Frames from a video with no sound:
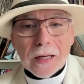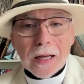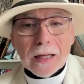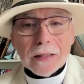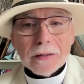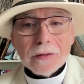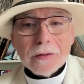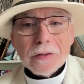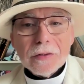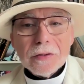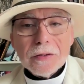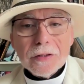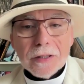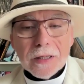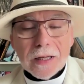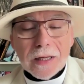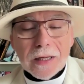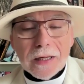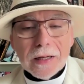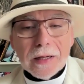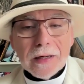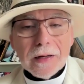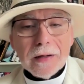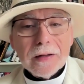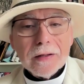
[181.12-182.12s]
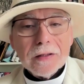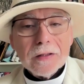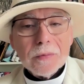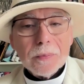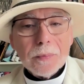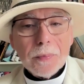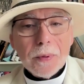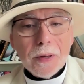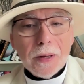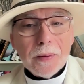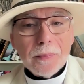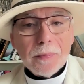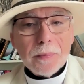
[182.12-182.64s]
got to sit in this
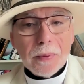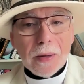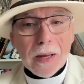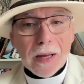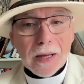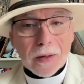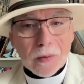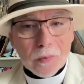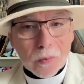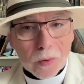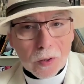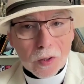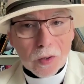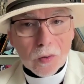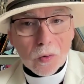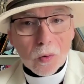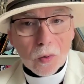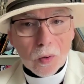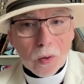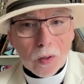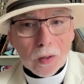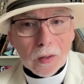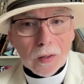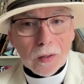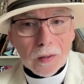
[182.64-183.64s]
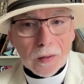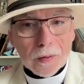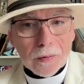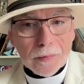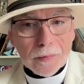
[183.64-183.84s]
big banquet hall.